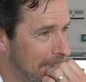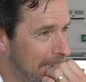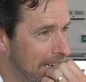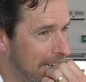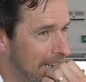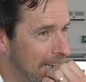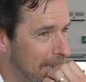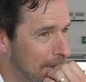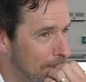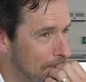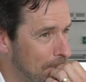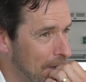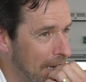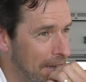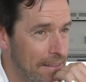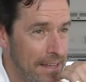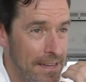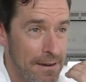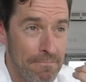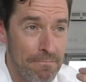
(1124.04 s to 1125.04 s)

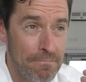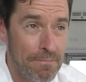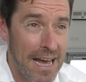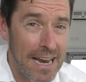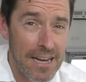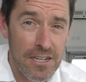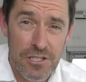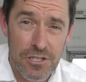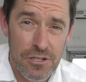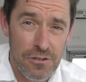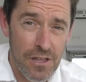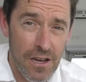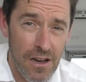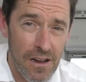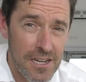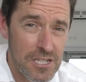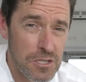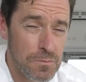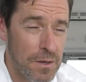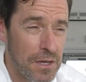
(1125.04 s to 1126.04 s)
And then balance through the
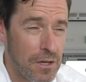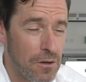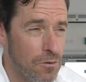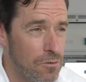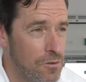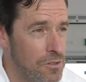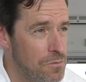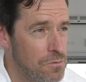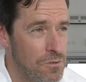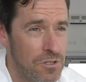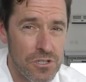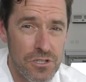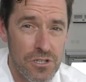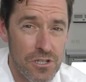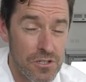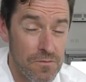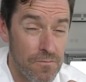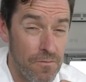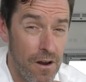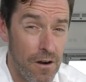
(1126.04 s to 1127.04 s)
high-speed corners was
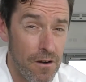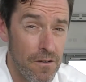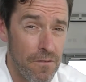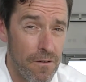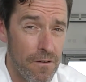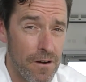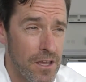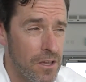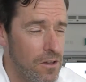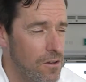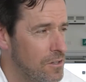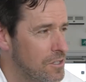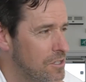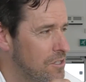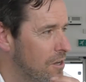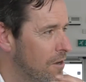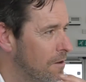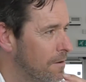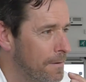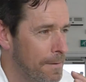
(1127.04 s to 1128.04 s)
just very, very good.
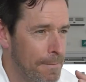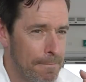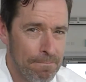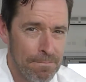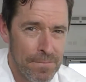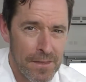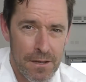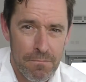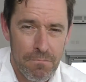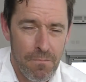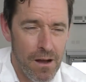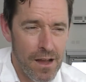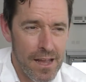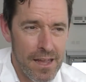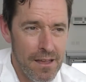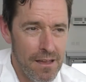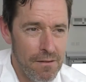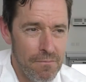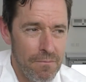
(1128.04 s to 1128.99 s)
So I